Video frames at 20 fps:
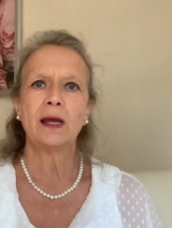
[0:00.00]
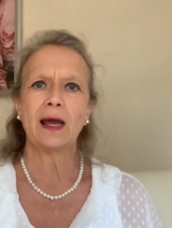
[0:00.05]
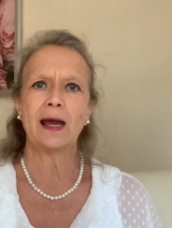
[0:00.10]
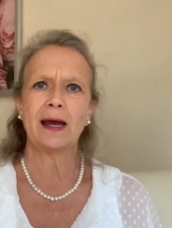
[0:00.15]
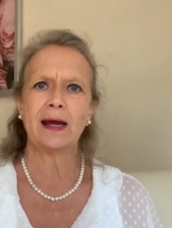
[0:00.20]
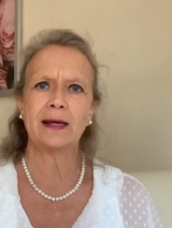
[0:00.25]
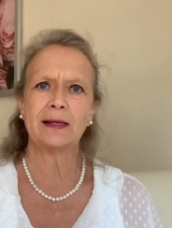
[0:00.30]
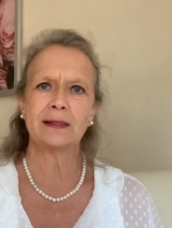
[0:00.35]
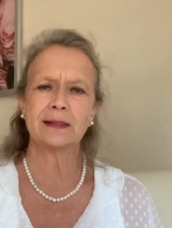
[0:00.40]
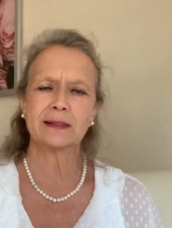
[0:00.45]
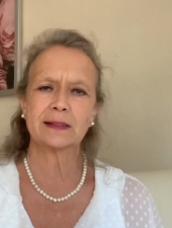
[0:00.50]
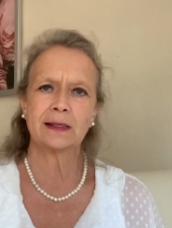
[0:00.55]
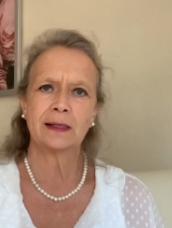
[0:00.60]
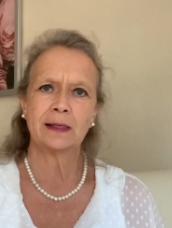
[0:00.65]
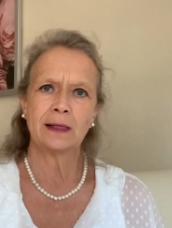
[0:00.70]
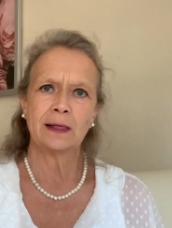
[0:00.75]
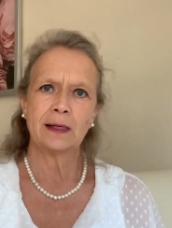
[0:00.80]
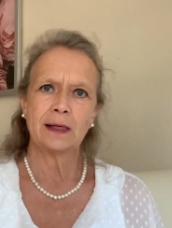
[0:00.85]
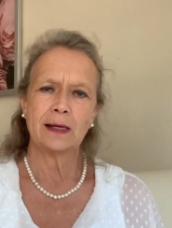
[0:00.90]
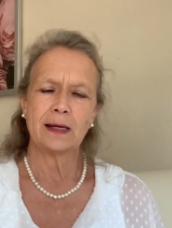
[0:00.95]
And,
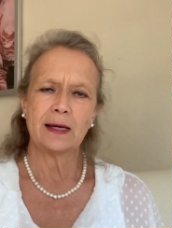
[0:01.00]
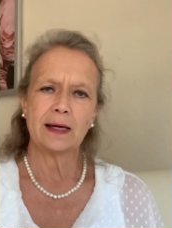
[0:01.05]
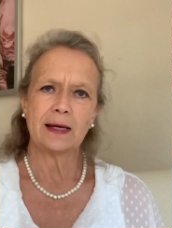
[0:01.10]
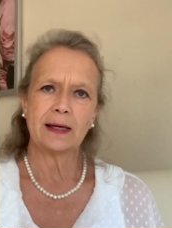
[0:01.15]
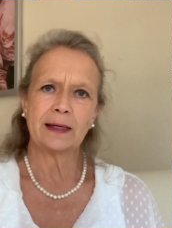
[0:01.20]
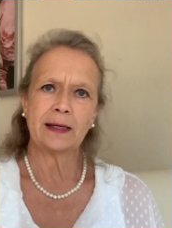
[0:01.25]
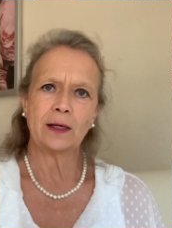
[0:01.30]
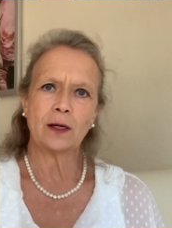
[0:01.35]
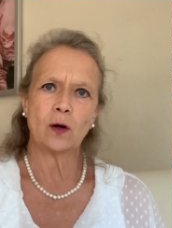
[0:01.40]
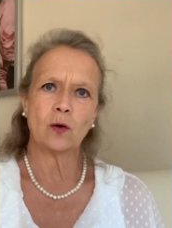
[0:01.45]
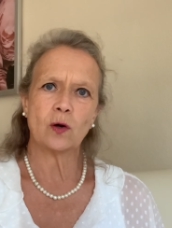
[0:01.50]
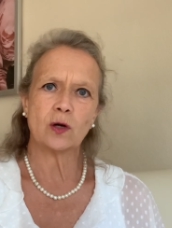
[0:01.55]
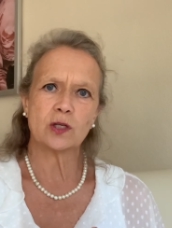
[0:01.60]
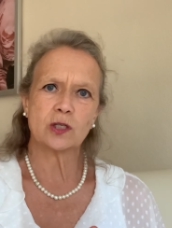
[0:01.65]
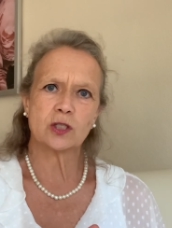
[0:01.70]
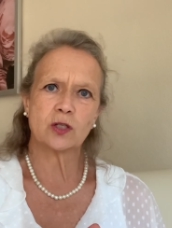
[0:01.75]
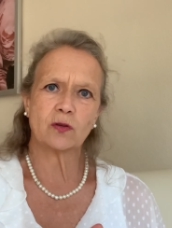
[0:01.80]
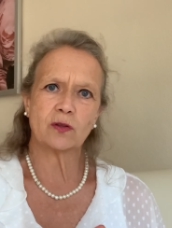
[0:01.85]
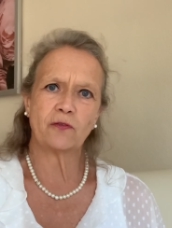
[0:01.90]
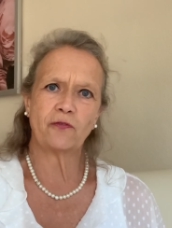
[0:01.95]
you know,
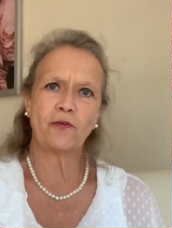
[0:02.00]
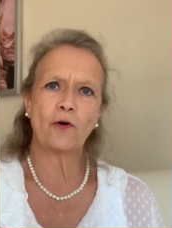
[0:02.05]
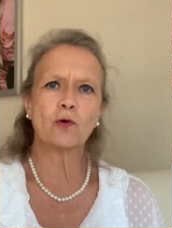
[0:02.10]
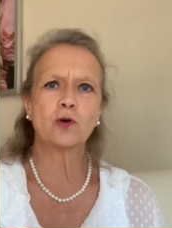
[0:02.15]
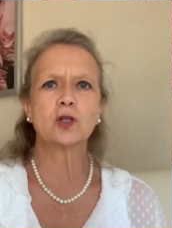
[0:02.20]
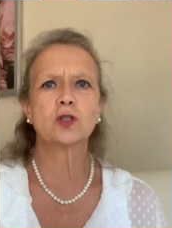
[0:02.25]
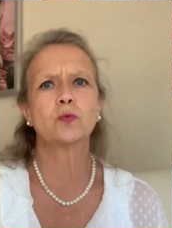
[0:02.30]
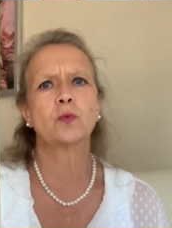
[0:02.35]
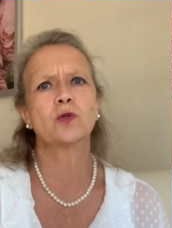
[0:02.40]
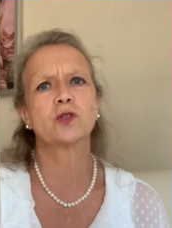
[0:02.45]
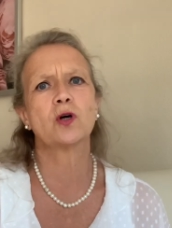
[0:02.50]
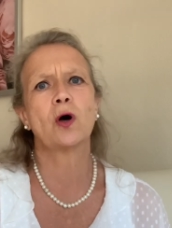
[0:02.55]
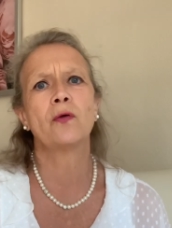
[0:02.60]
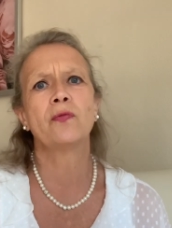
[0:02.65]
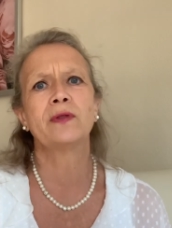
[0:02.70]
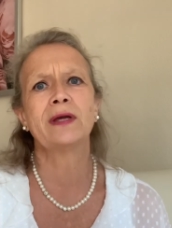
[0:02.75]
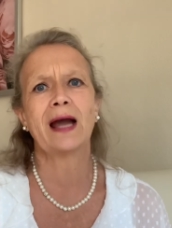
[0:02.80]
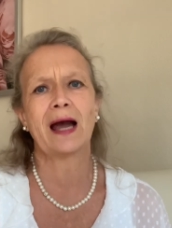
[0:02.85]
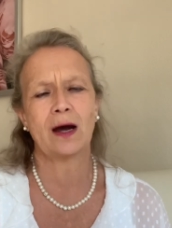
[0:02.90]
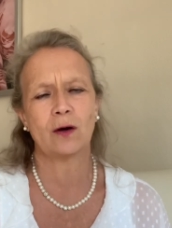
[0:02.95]
so the focus was on
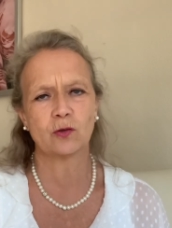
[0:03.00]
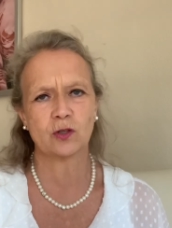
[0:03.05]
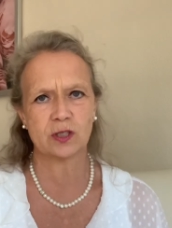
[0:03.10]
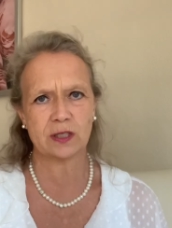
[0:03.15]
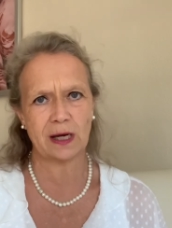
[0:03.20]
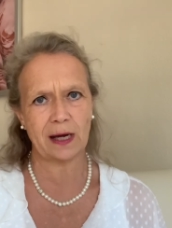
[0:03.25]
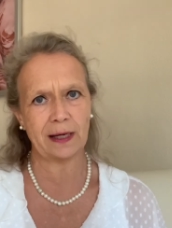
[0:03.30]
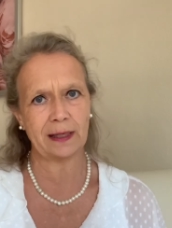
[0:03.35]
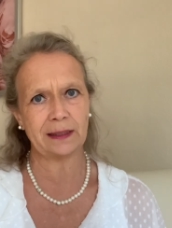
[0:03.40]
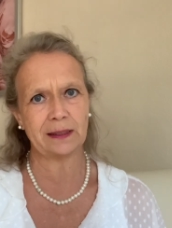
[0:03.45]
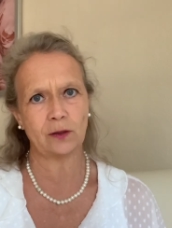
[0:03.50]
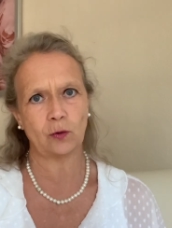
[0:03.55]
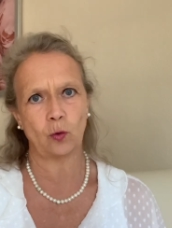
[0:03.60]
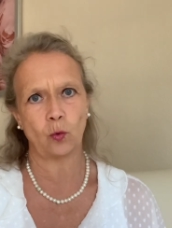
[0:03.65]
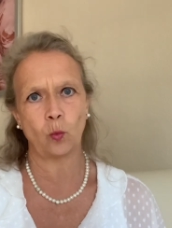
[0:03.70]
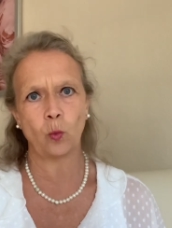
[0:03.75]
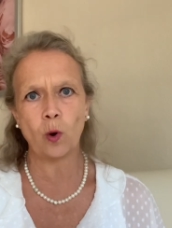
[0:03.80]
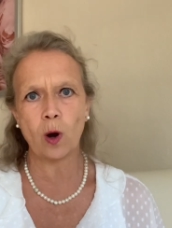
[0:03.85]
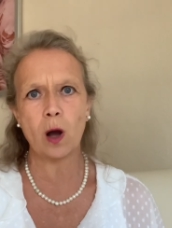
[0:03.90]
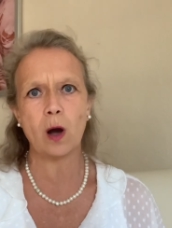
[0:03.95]
the outside
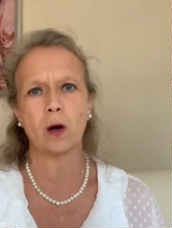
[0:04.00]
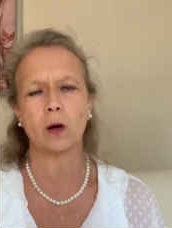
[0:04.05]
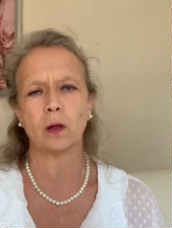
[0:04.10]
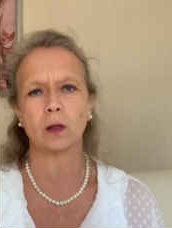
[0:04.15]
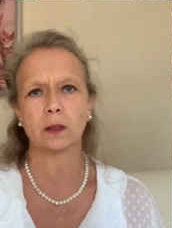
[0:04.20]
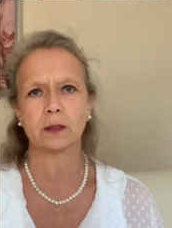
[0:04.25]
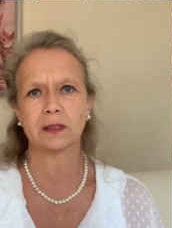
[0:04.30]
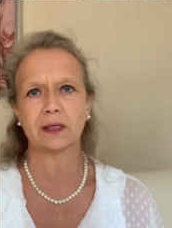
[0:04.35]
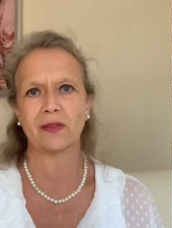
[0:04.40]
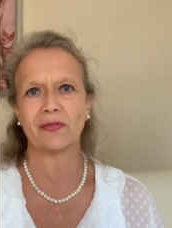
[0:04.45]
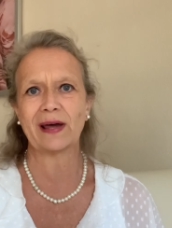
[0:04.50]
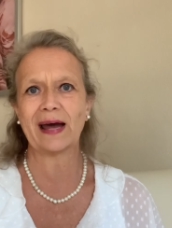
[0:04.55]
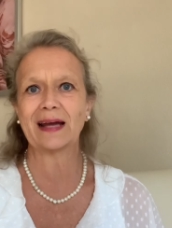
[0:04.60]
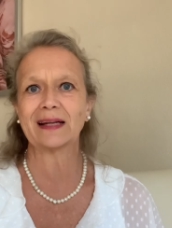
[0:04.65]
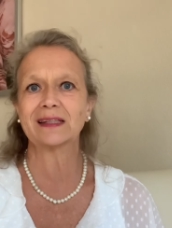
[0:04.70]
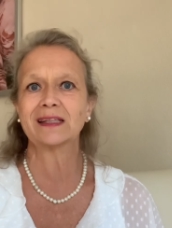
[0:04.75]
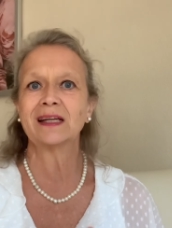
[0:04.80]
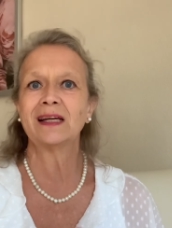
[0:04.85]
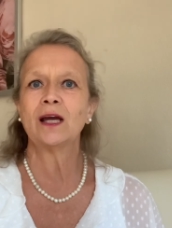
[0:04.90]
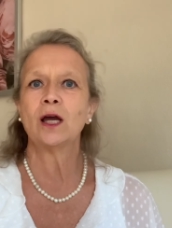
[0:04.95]
world
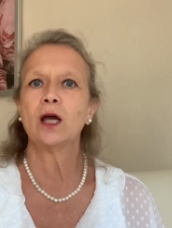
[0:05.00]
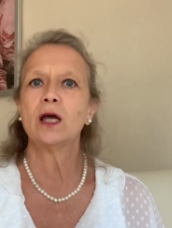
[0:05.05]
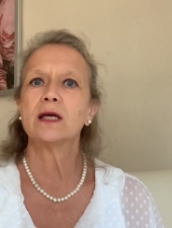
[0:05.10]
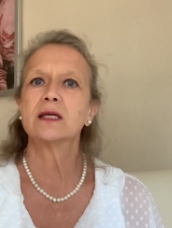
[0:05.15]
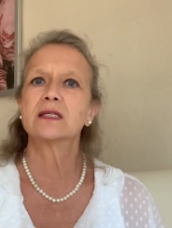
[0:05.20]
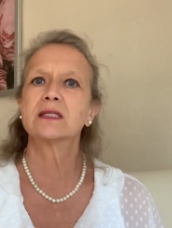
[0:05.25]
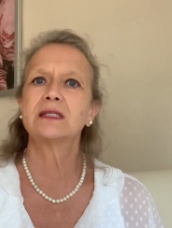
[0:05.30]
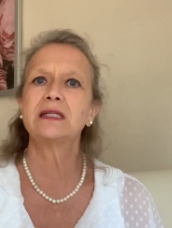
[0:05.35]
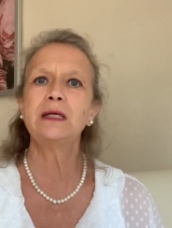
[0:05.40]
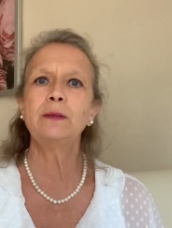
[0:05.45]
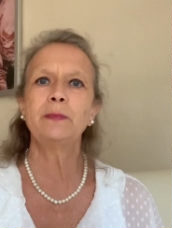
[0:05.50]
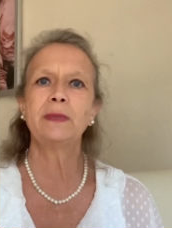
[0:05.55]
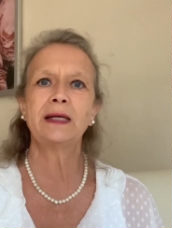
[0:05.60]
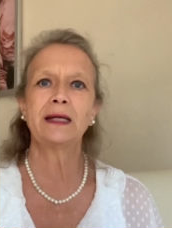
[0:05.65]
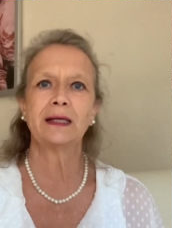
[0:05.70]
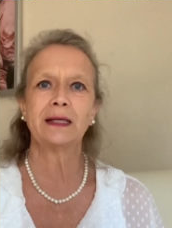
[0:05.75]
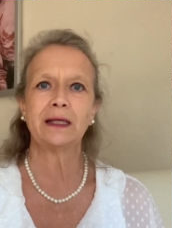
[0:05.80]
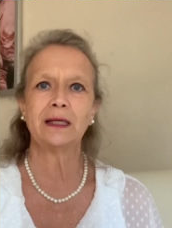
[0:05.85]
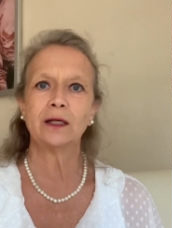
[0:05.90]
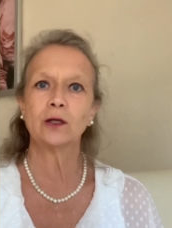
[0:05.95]
that
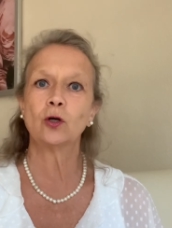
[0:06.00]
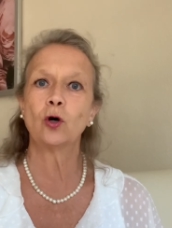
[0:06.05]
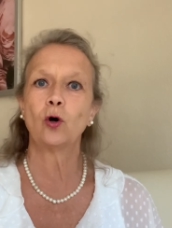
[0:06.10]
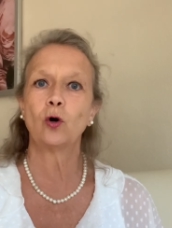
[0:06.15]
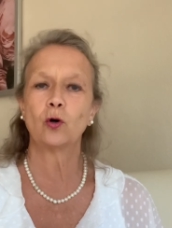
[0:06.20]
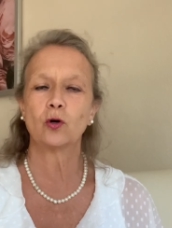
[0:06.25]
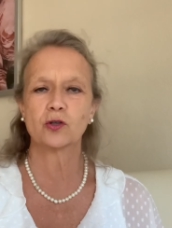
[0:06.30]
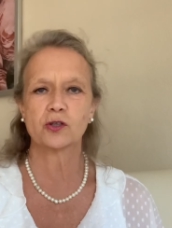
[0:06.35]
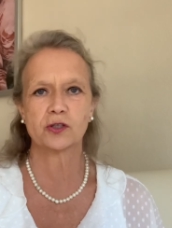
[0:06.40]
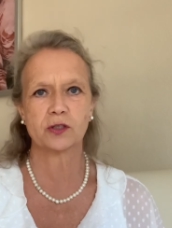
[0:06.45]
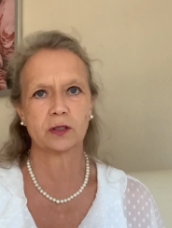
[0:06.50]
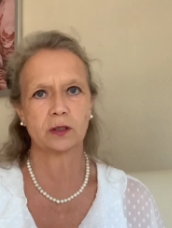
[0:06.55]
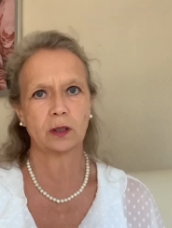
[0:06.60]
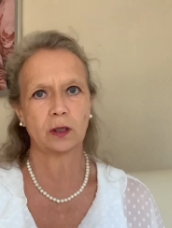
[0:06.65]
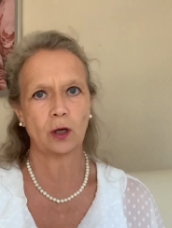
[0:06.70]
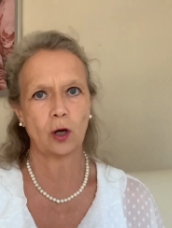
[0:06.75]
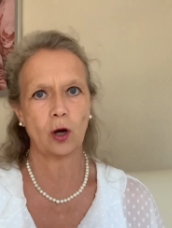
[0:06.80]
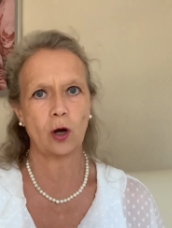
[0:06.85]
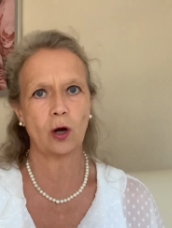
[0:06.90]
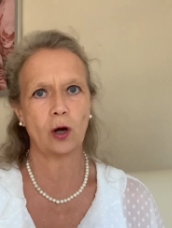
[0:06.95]
seemingly caused
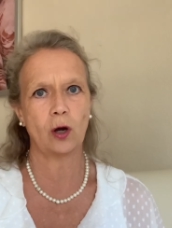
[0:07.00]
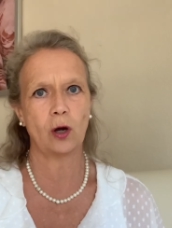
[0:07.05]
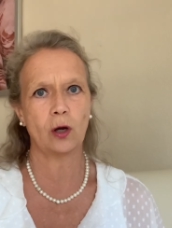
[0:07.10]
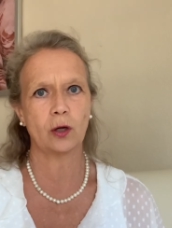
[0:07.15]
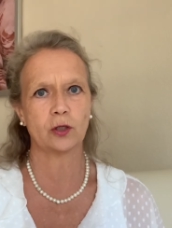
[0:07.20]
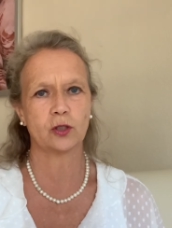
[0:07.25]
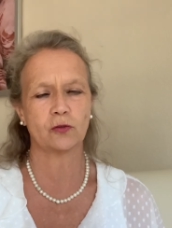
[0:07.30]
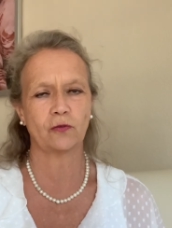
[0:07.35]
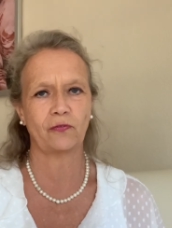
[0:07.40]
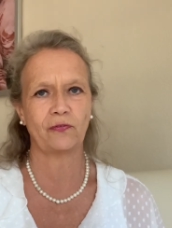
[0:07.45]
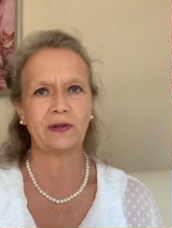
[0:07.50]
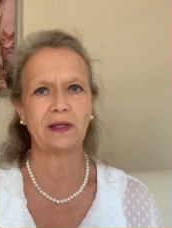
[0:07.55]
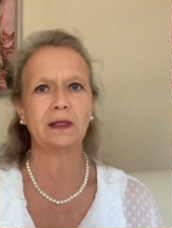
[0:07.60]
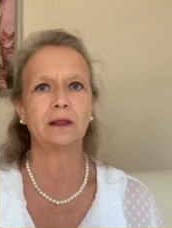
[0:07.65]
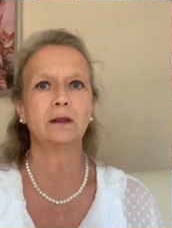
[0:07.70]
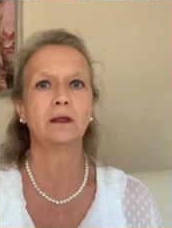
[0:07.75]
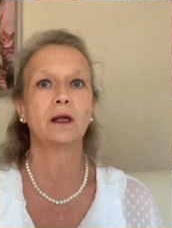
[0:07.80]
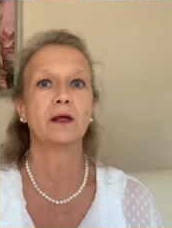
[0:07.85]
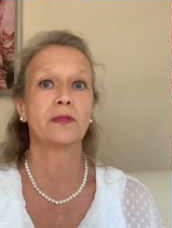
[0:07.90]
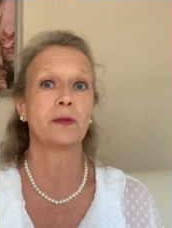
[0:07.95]
her to
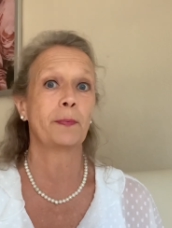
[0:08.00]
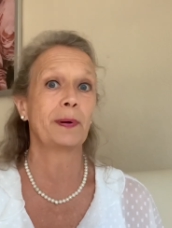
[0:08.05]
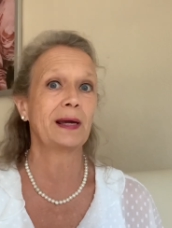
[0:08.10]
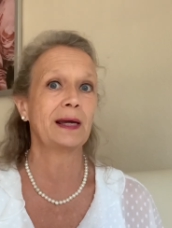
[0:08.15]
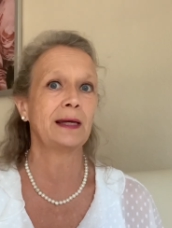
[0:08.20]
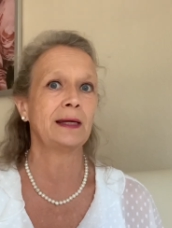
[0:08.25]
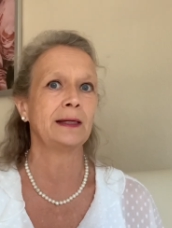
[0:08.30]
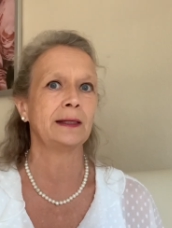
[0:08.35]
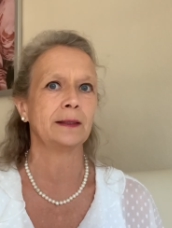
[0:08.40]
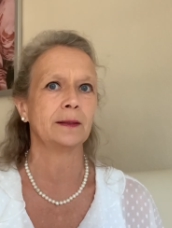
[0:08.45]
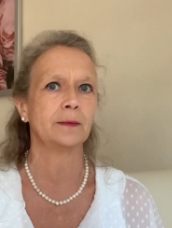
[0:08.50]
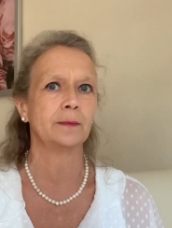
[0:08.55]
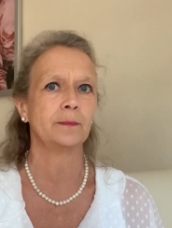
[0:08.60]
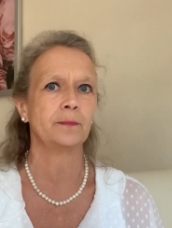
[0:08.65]
feel the pain.